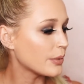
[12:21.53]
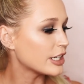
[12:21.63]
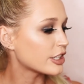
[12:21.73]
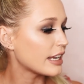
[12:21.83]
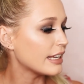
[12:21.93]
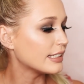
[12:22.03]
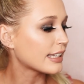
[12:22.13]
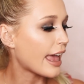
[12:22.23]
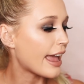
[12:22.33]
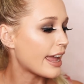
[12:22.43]
which
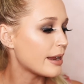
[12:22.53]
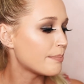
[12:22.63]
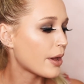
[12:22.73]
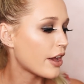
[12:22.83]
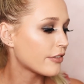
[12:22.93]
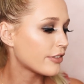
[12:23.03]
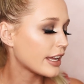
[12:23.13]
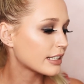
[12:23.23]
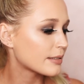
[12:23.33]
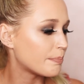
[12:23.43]
is a
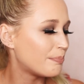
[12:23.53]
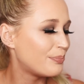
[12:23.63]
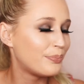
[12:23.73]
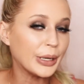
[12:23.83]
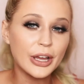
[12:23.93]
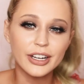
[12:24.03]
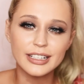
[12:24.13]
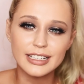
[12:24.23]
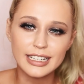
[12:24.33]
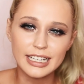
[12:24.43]
perfect
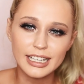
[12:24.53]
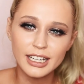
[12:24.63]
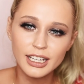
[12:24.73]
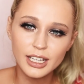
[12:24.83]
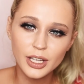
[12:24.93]
burgundy